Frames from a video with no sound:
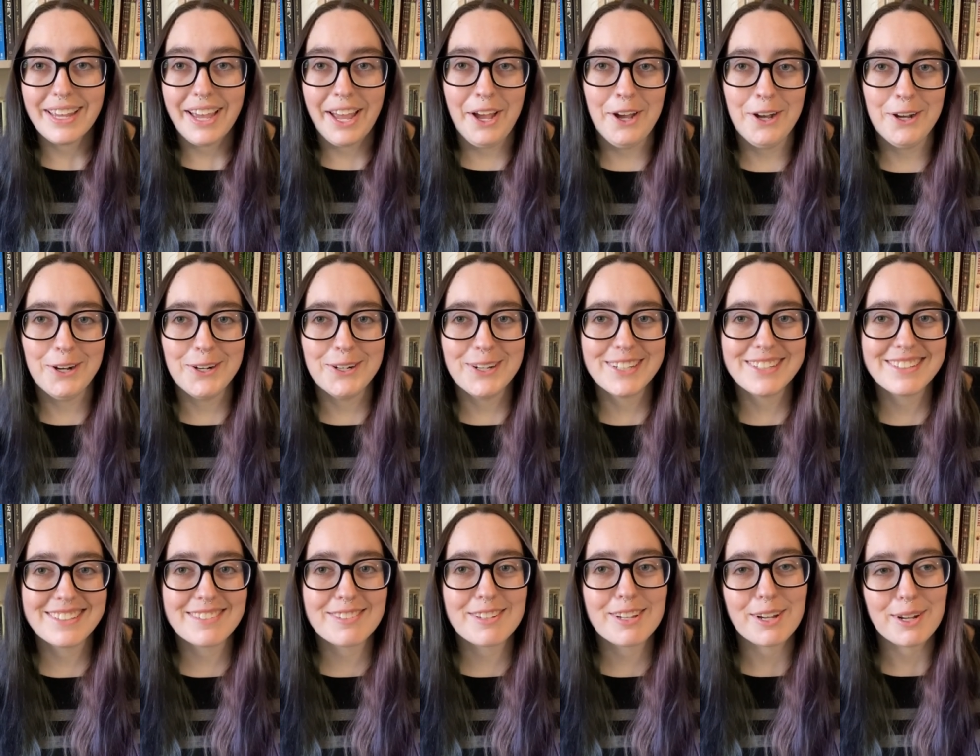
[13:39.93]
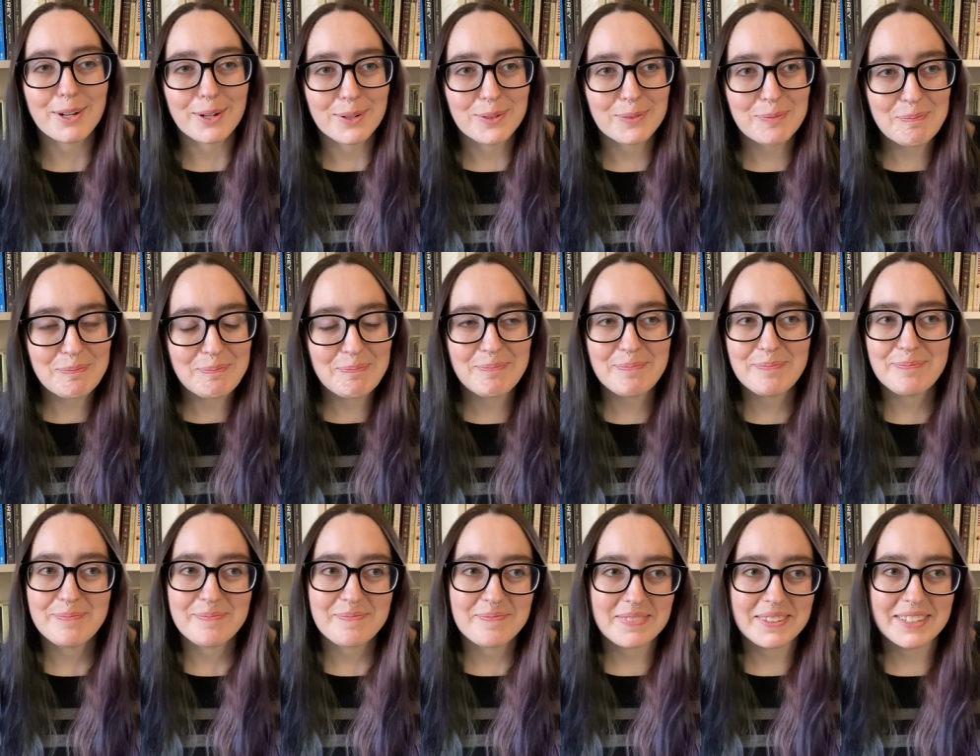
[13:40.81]
now, so
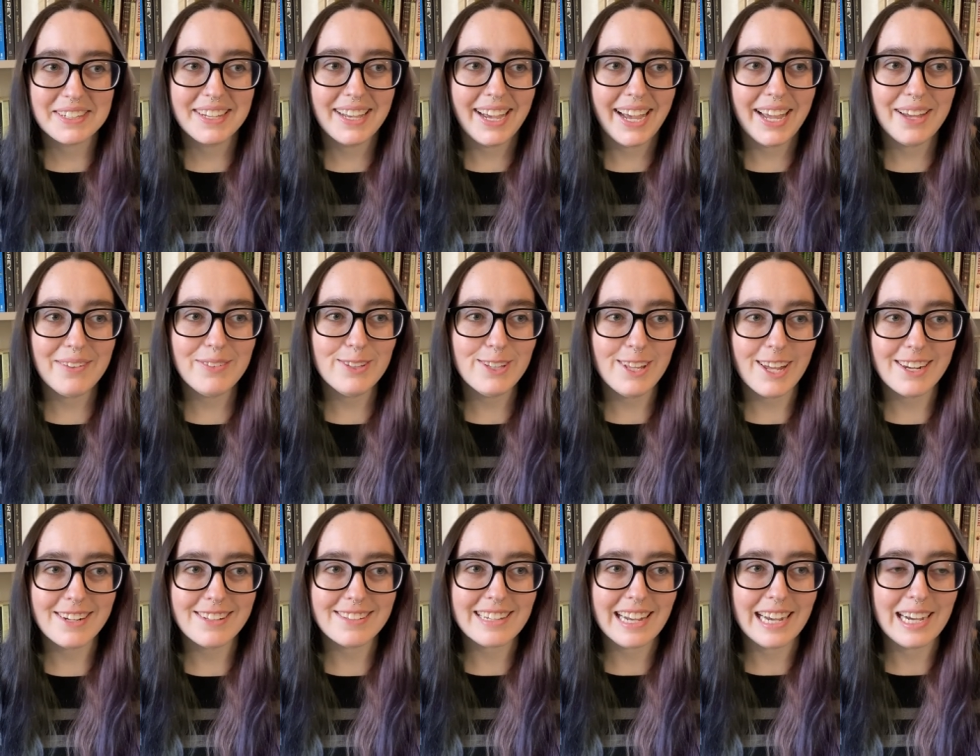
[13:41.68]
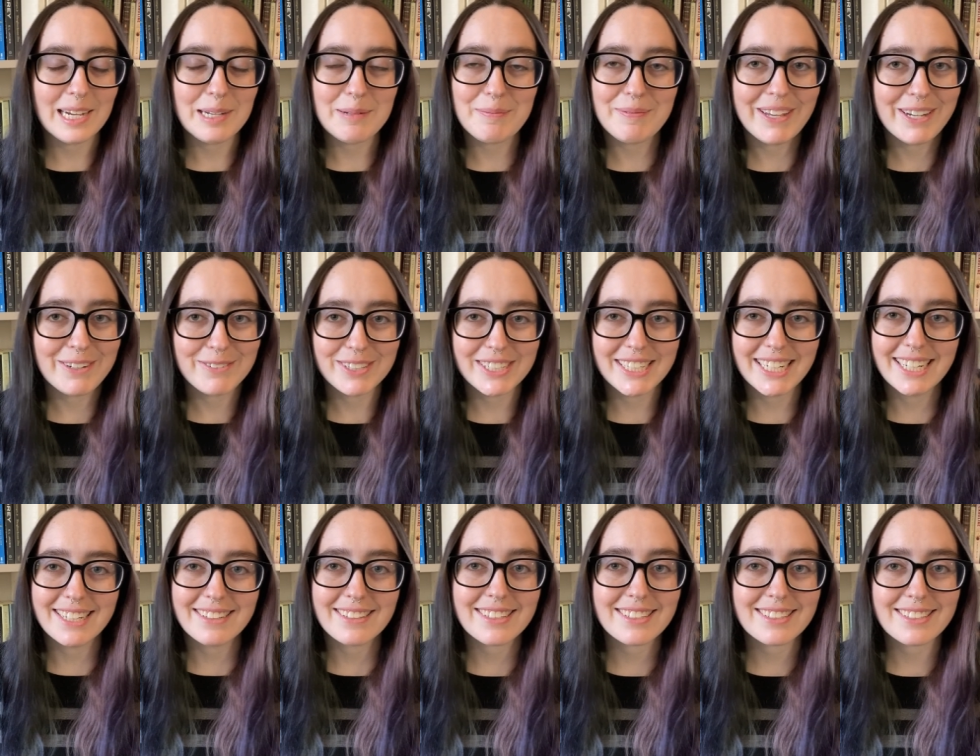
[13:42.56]
I have a lot of time every
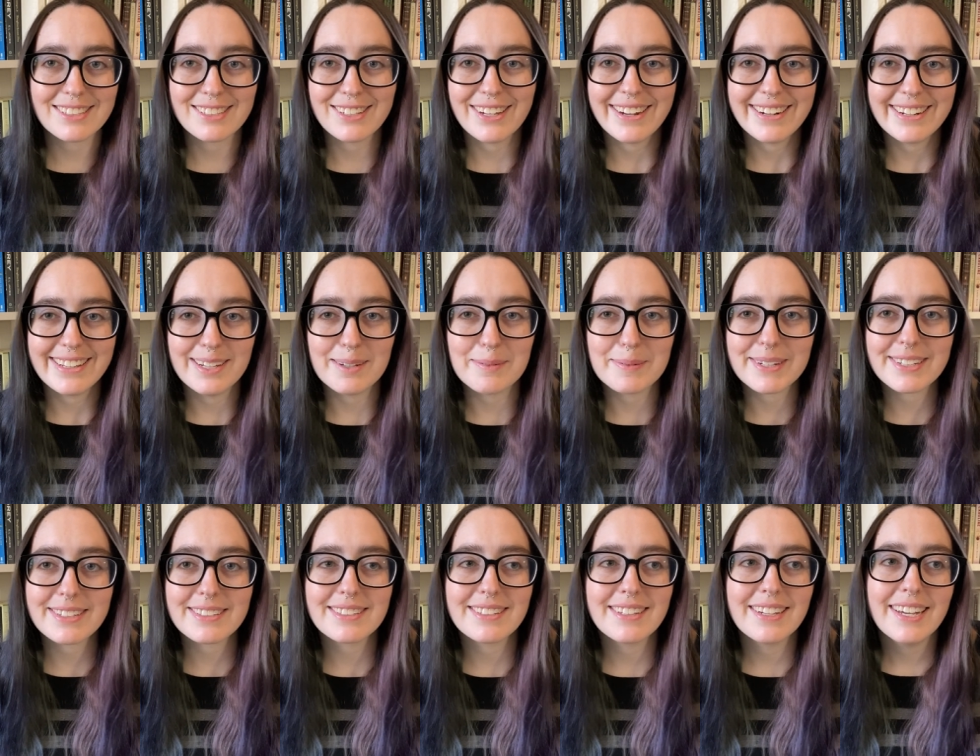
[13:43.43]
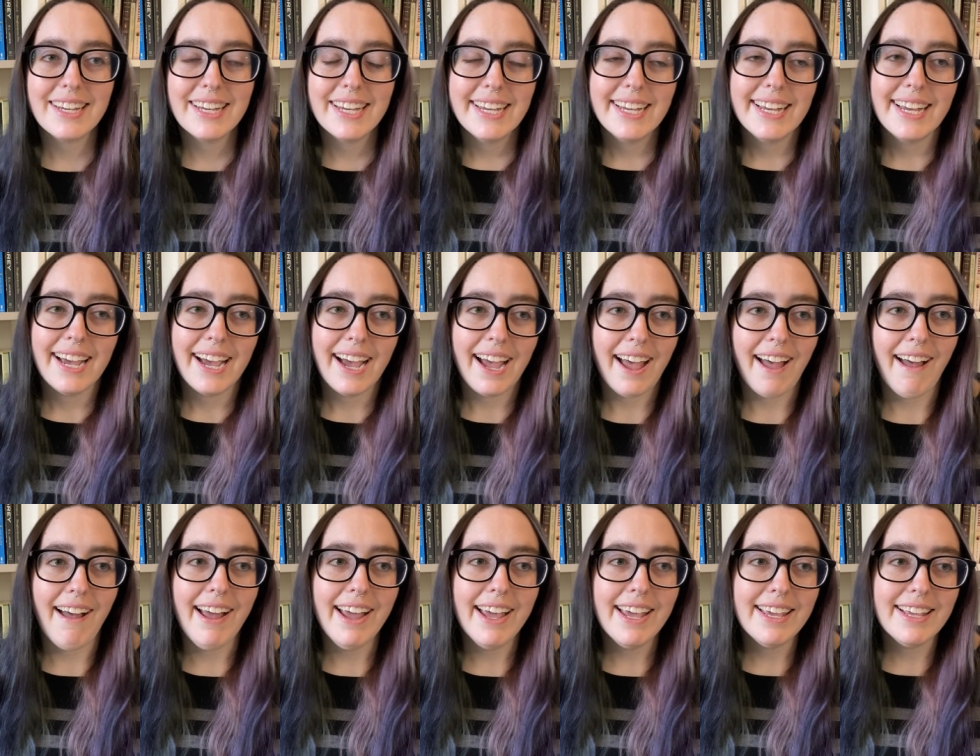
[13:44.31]
day to listen to audiobooks.
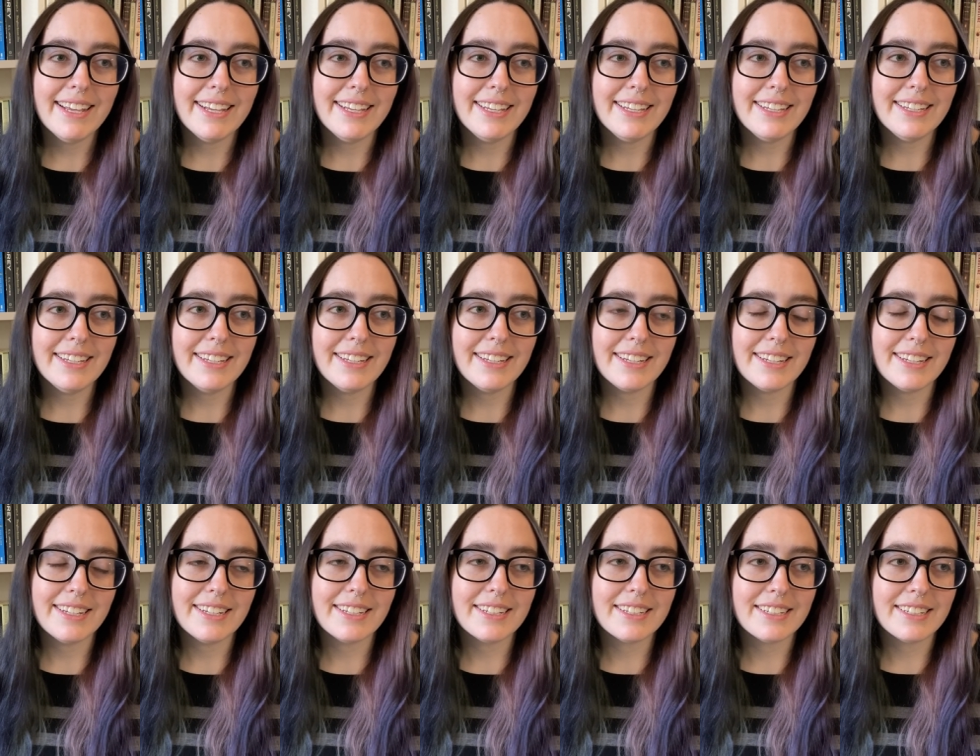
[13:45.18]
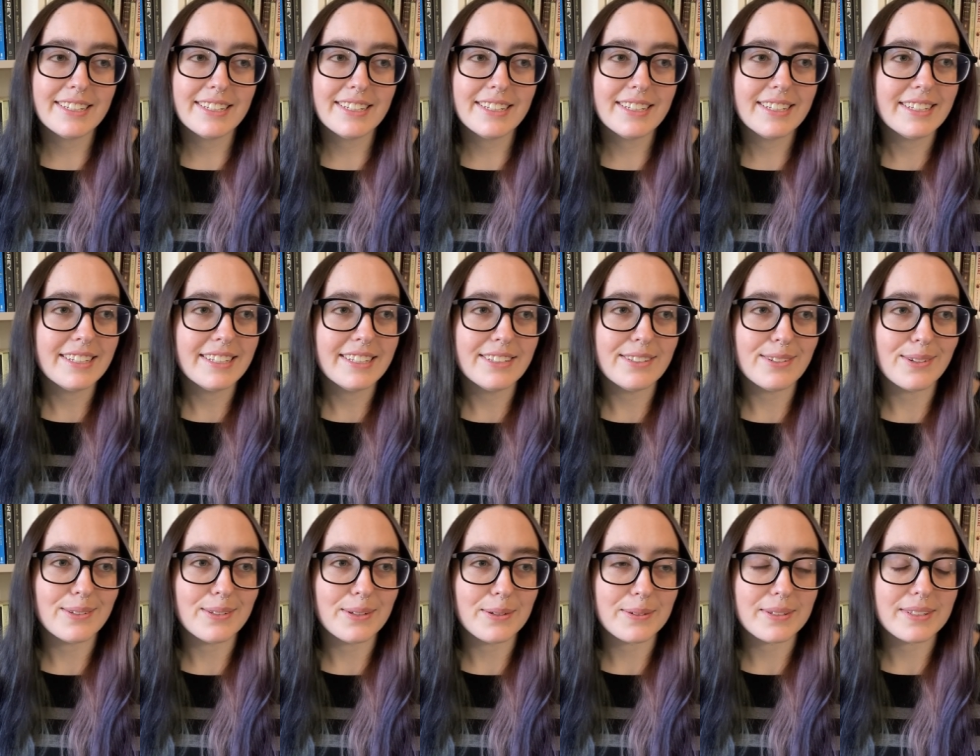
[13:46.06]
I
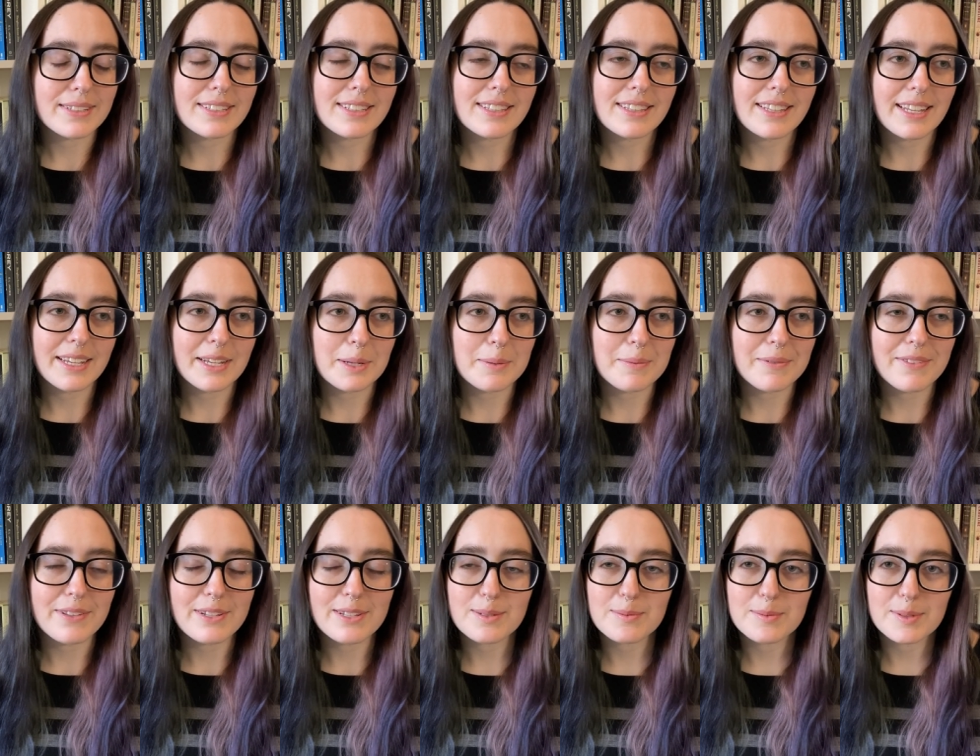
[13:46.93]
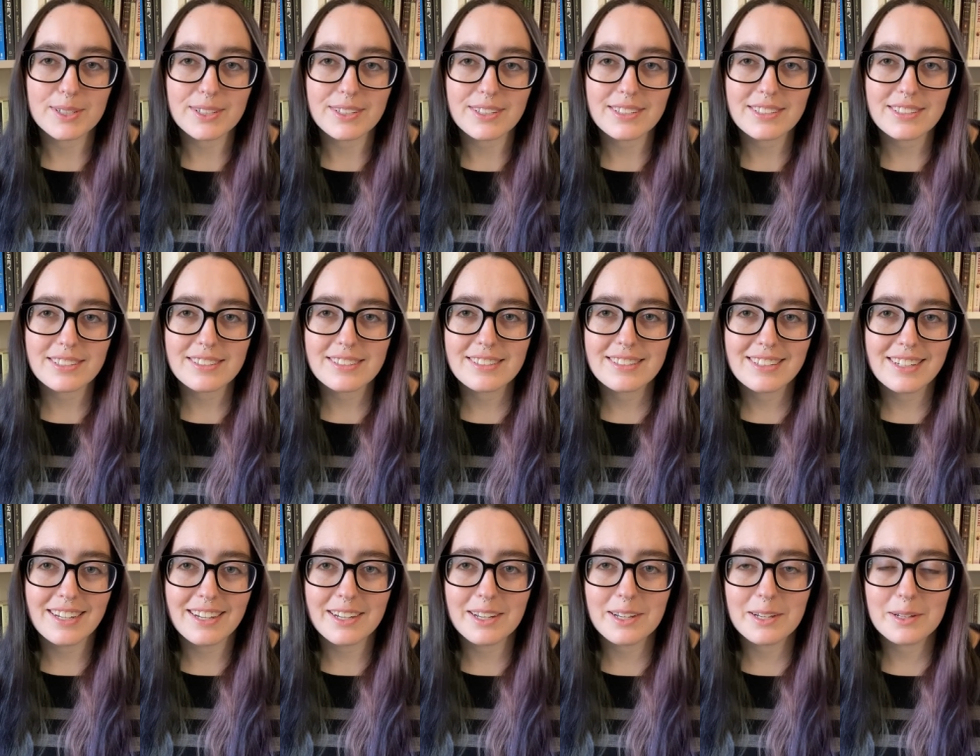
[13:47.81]
don't know what to think of this book.
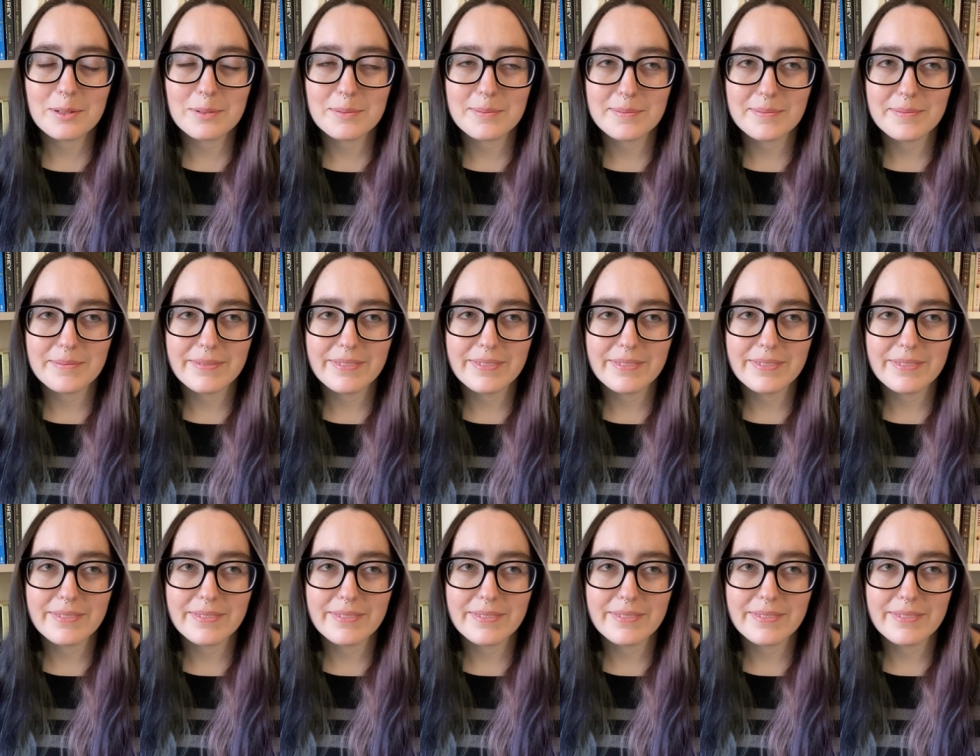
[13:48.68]
Um,